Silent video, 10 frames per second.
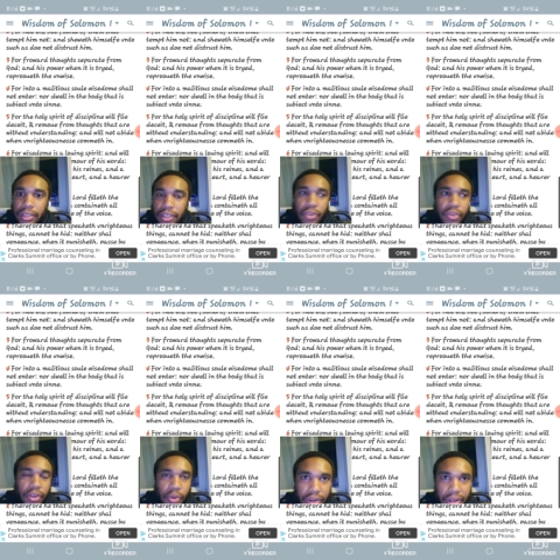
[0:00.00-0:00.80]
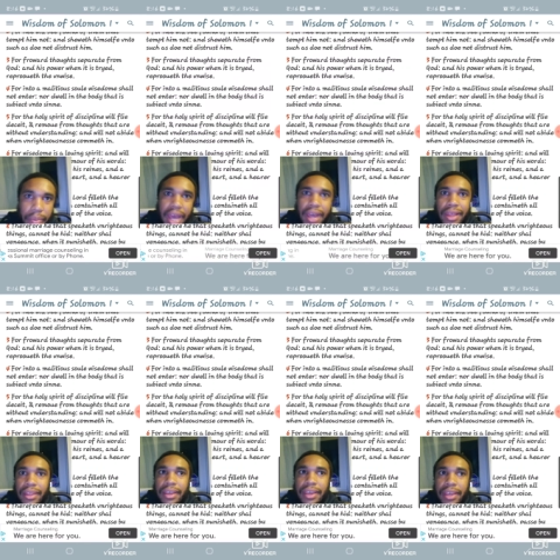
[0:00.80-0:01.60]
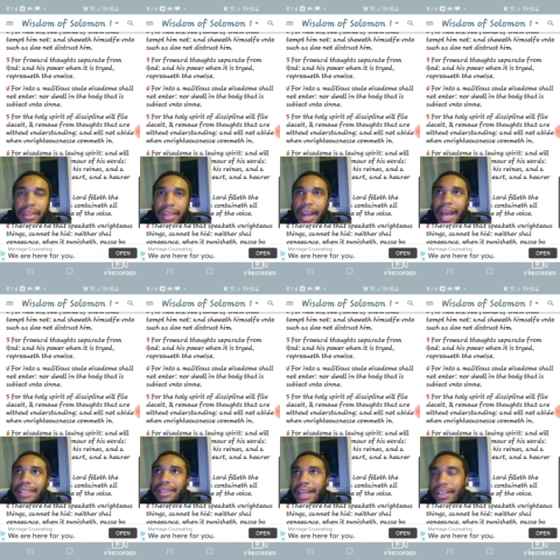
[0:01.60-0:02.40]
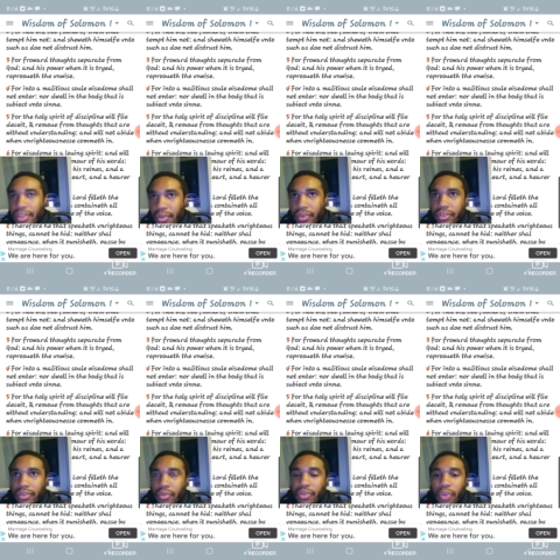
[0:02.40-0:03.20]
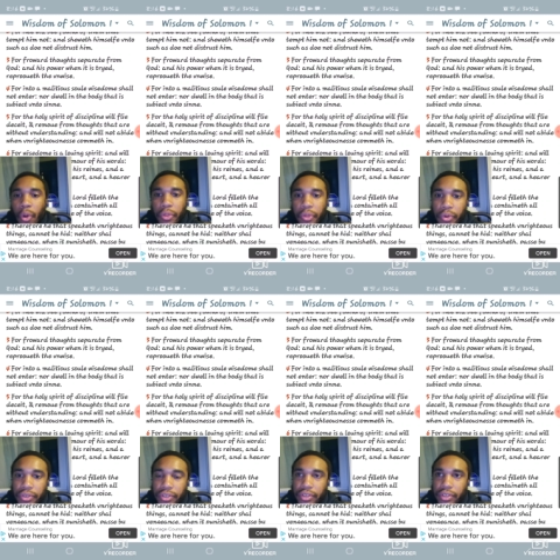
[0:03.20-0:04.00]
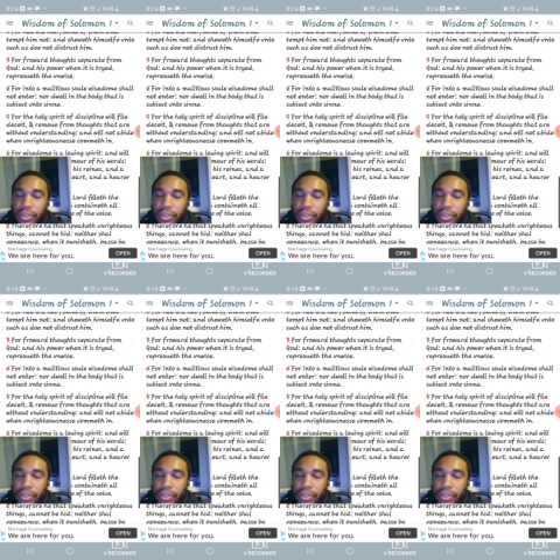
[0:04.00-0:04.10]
You're going to go on that path that has less thorns or no thorns.